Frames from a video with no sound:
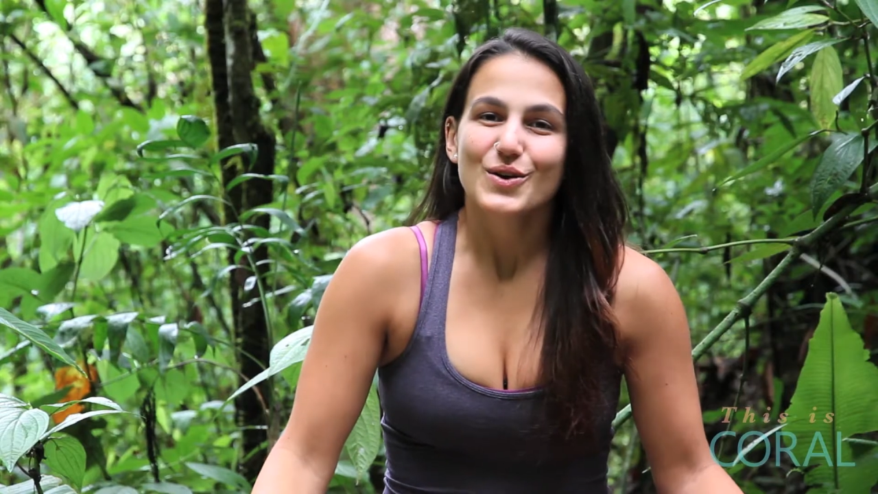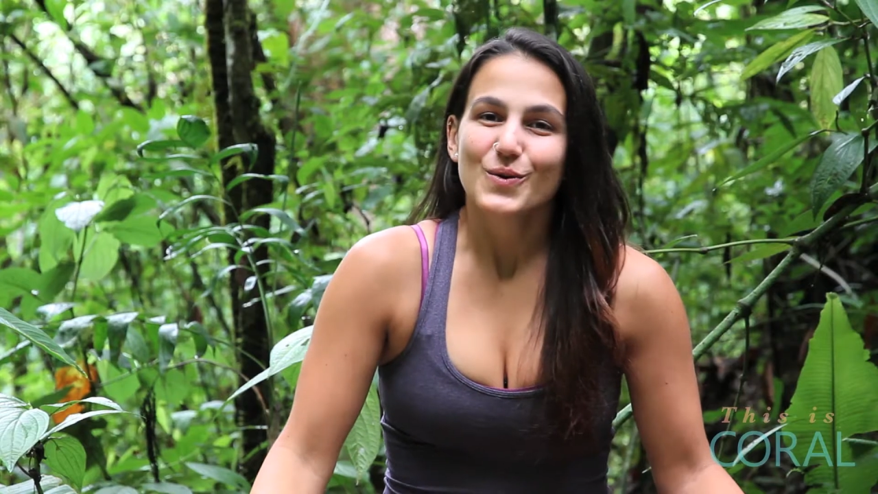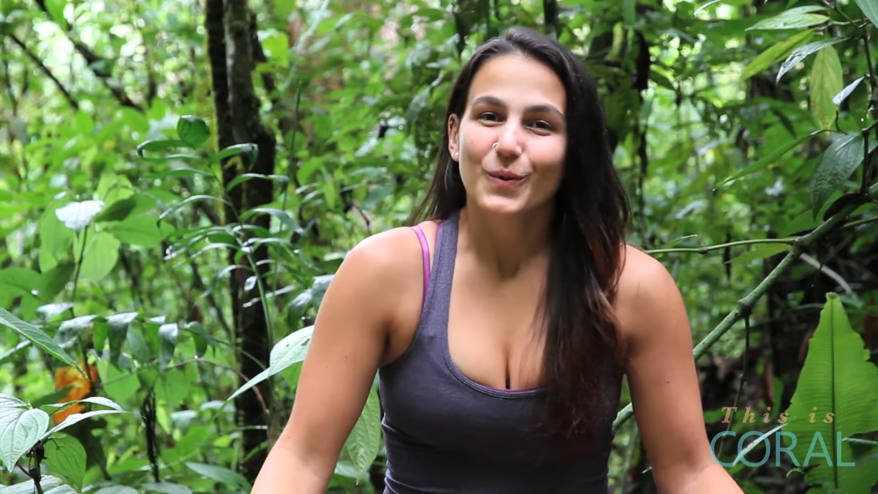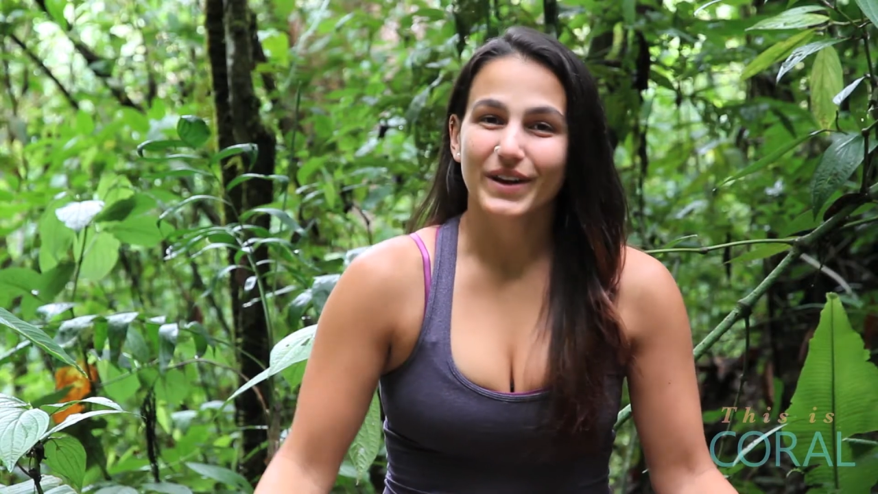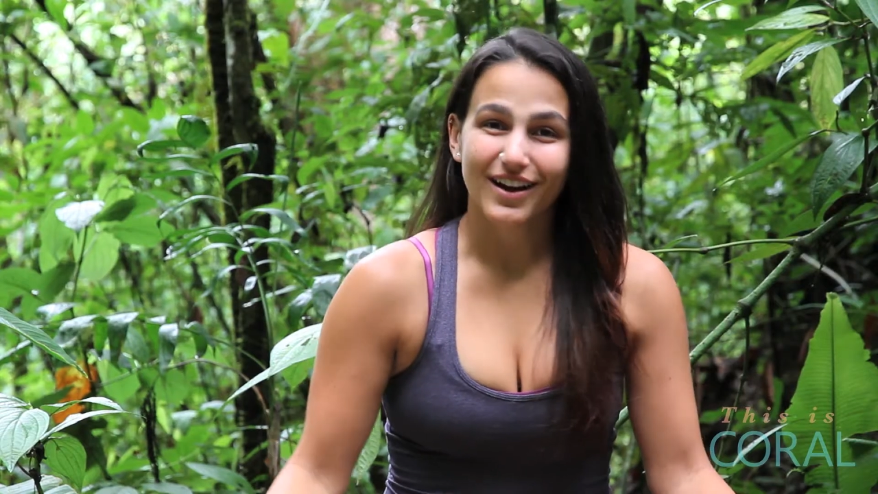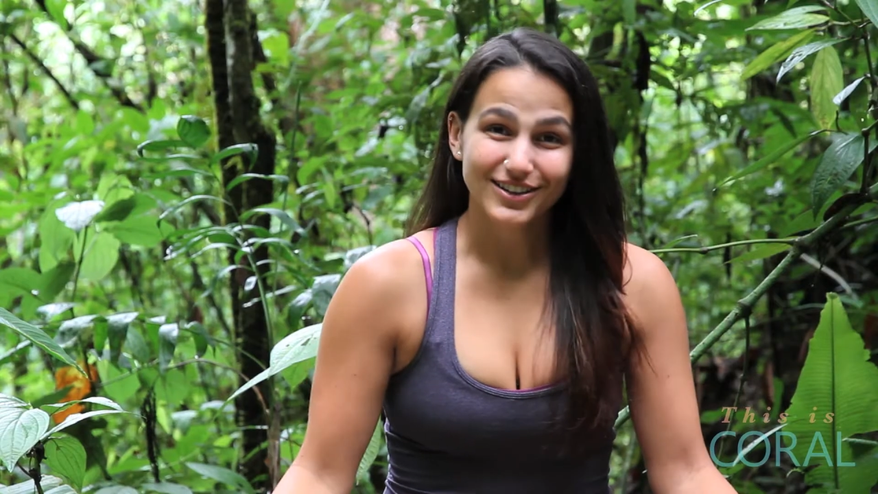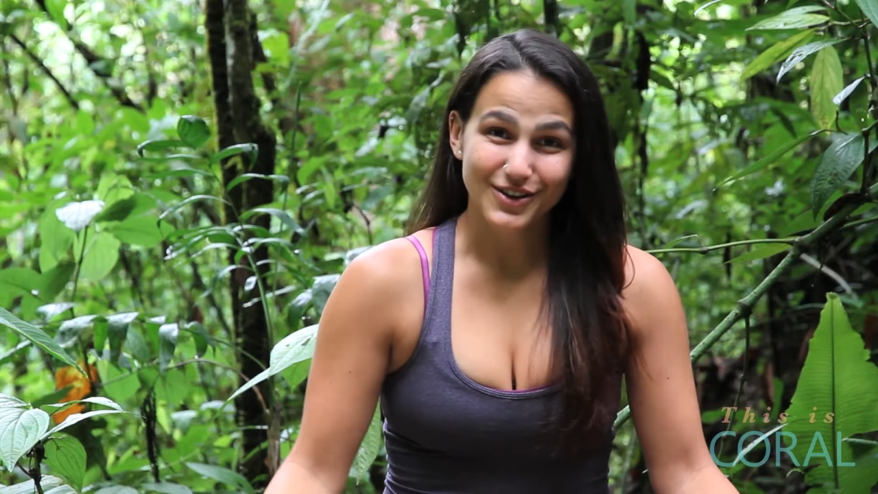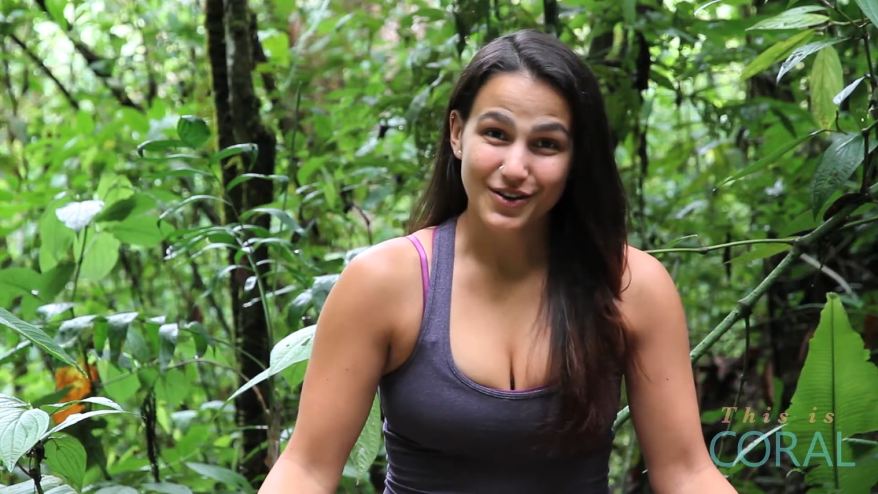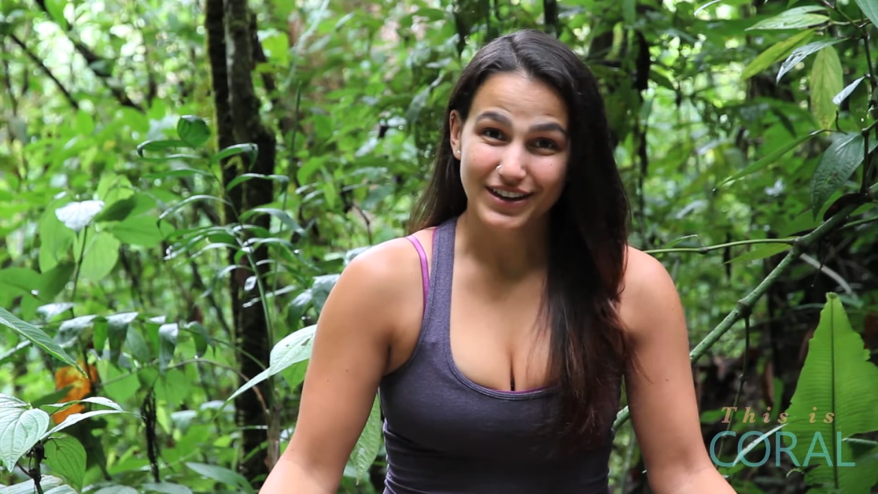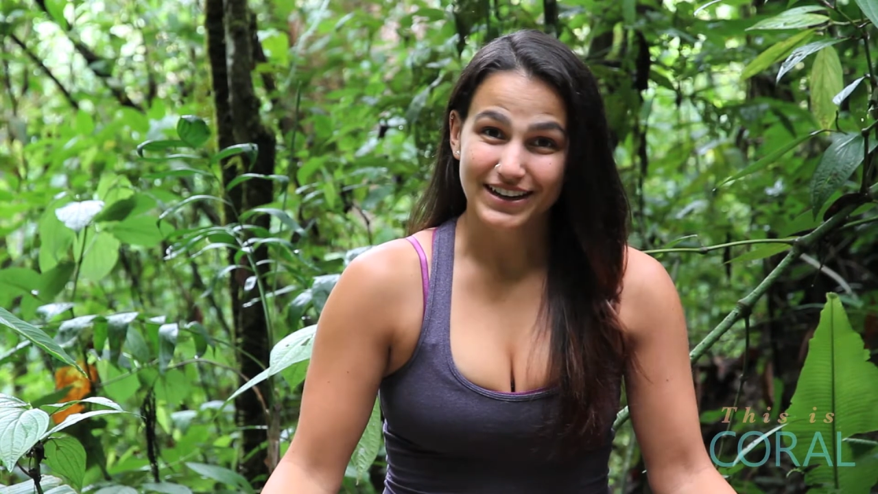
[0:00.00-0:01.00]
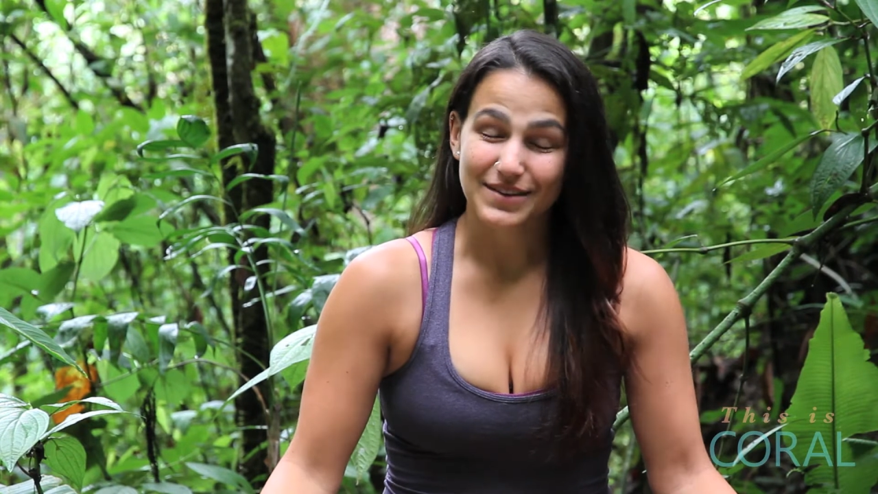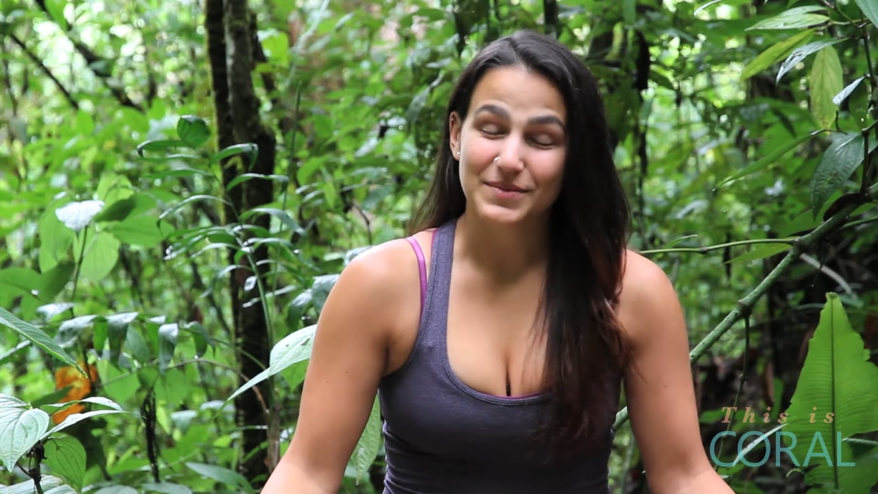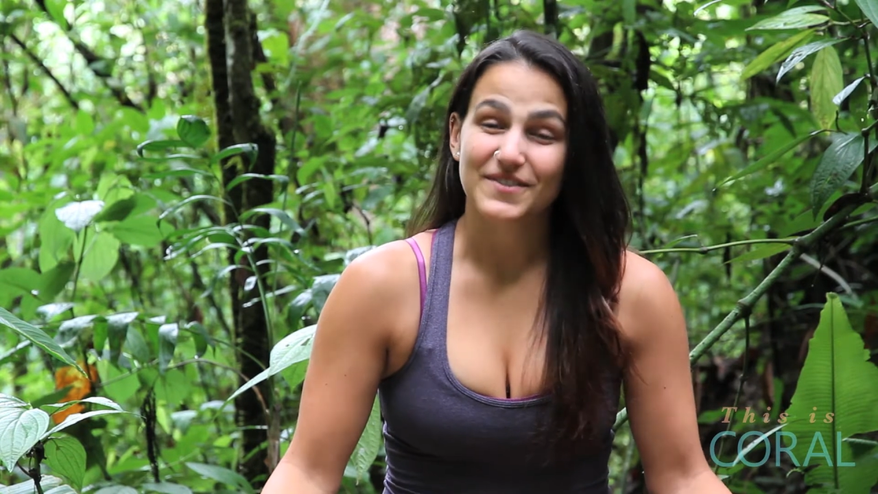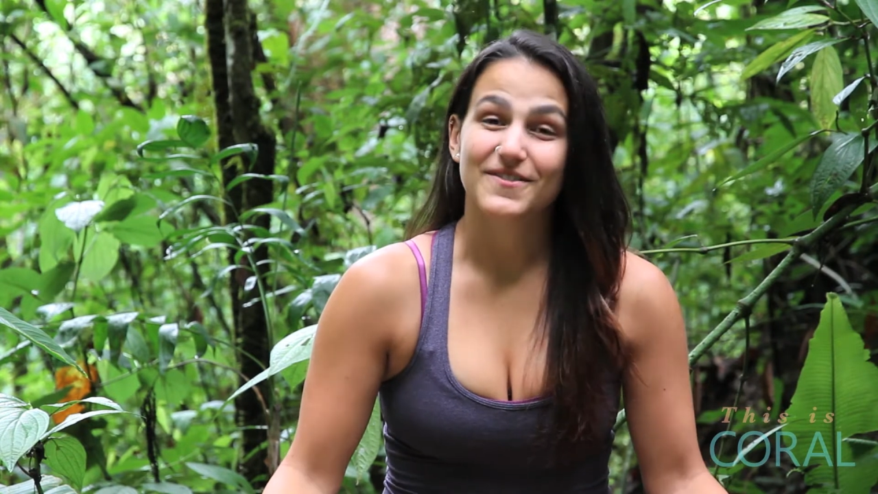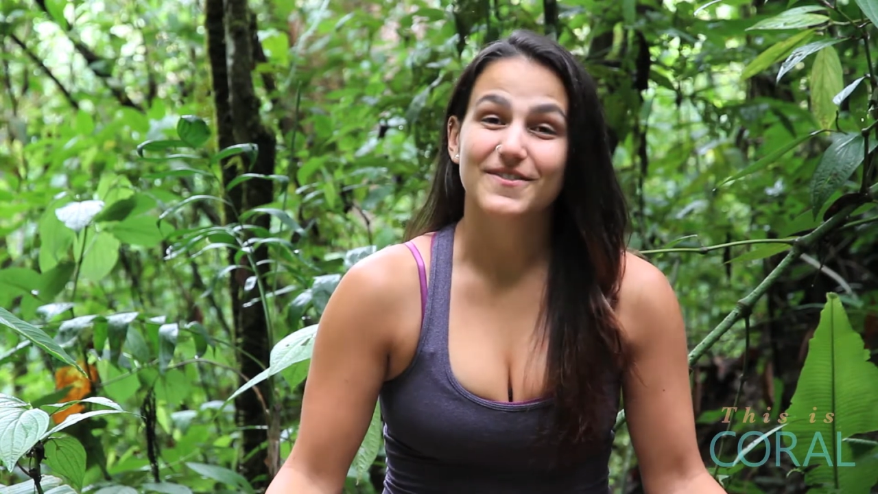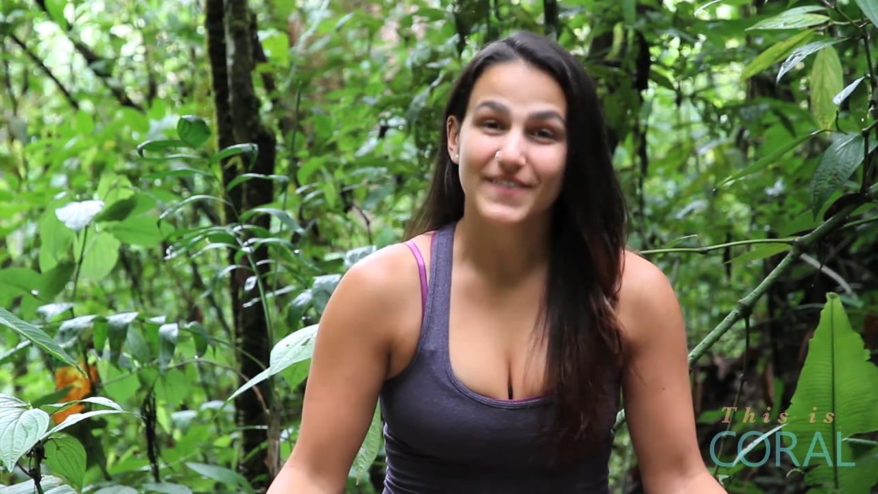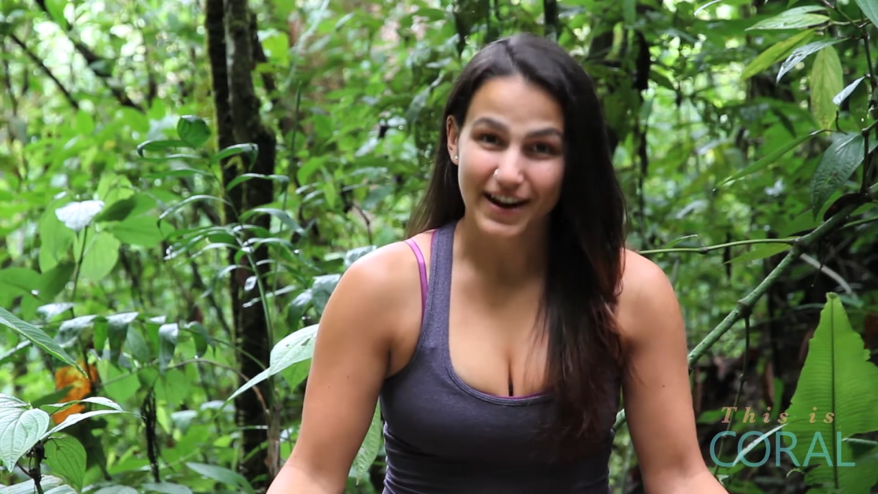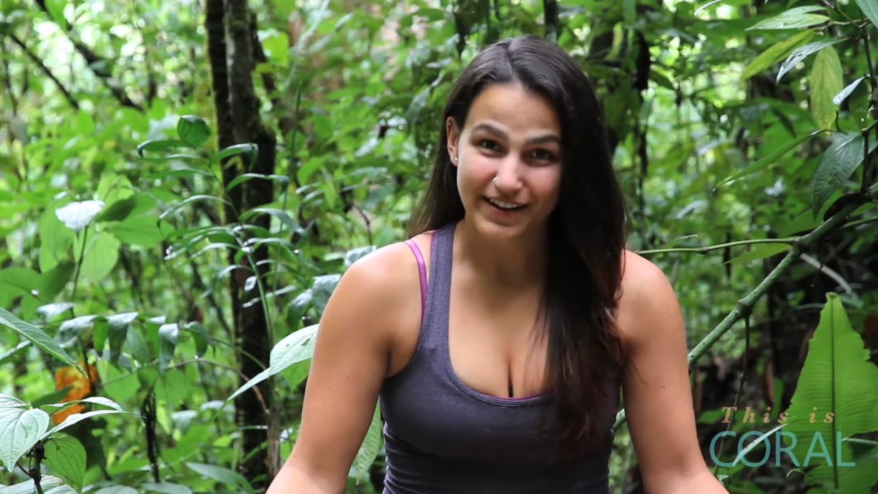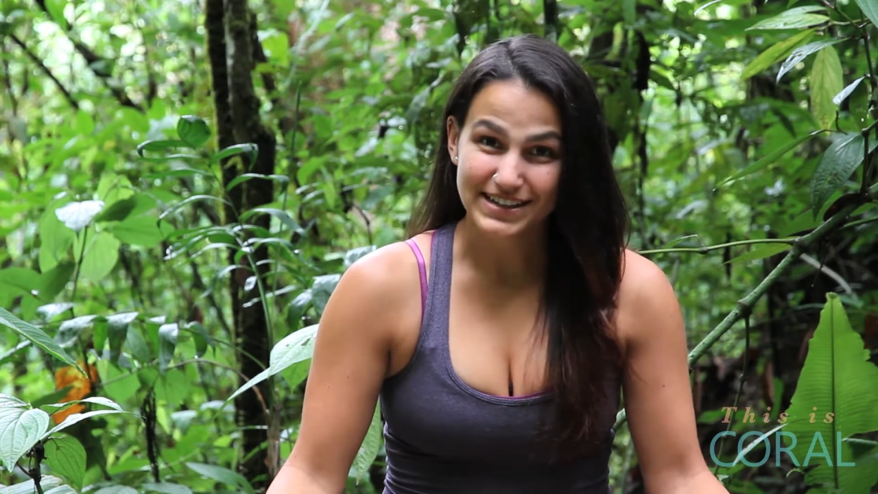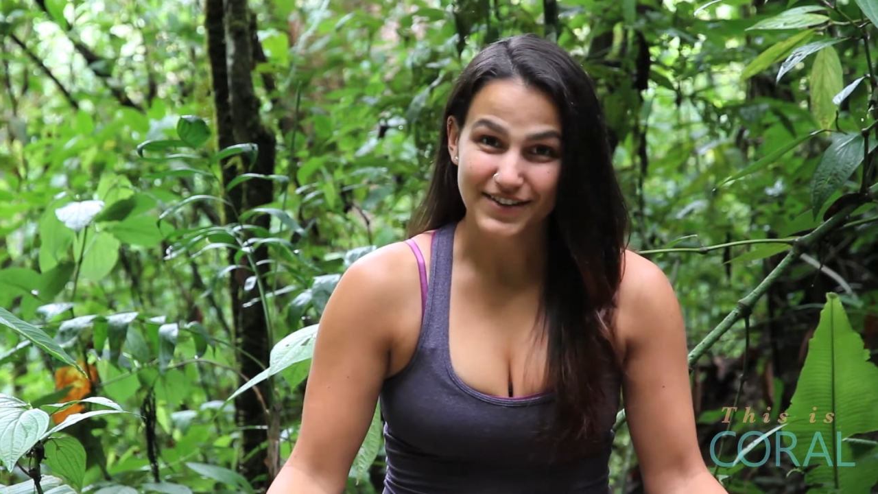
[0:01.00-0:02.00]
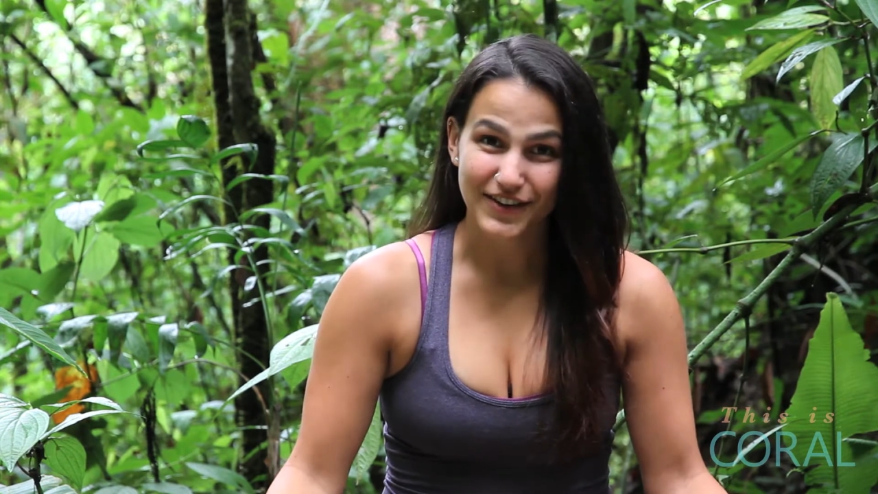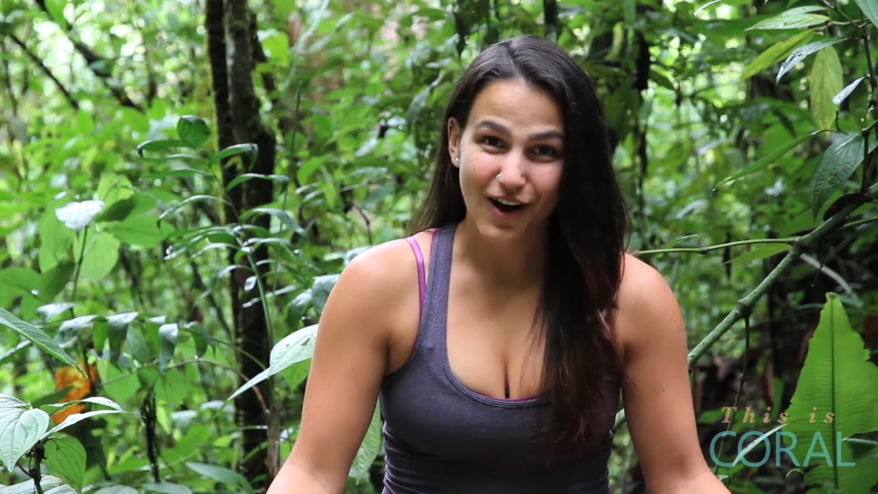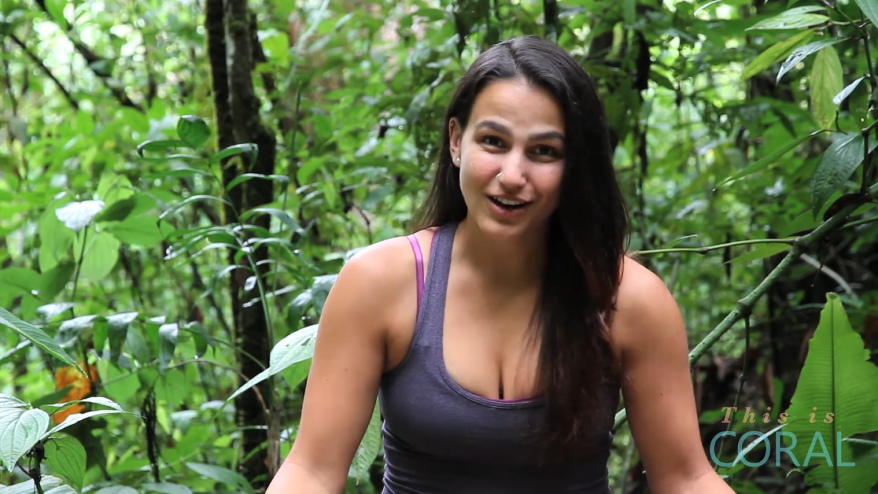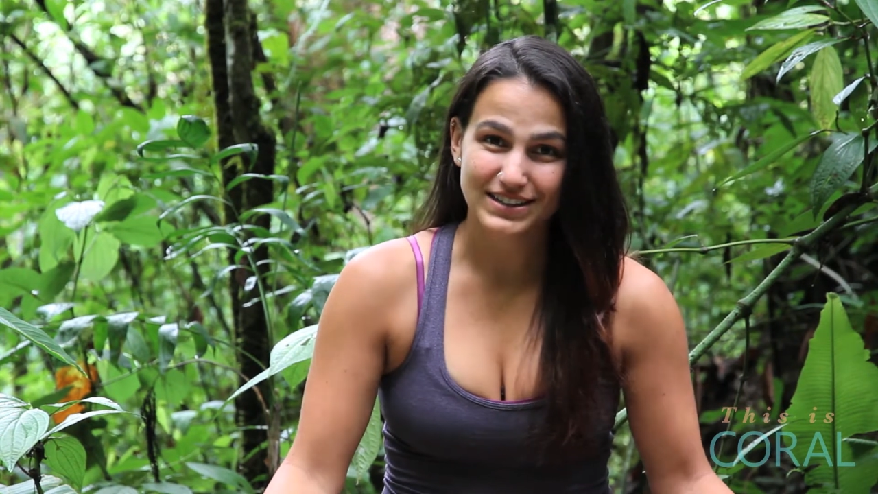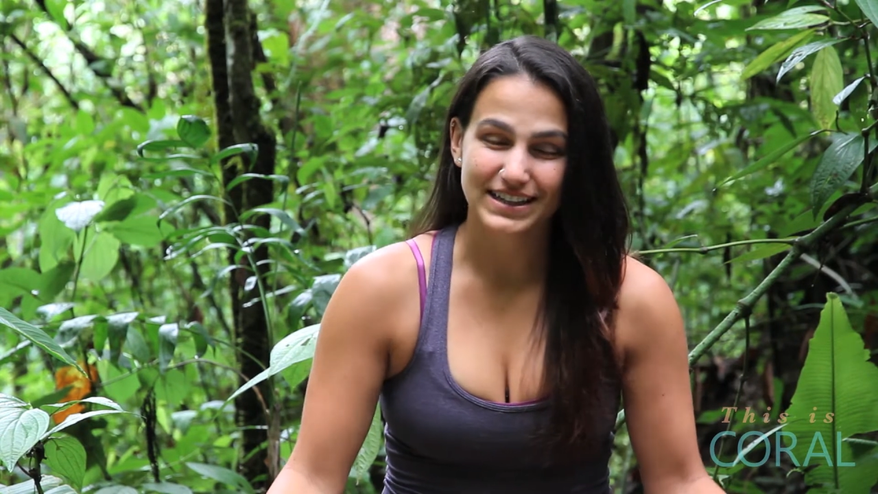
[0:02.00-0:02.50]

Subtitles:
We all know that it can be very difficult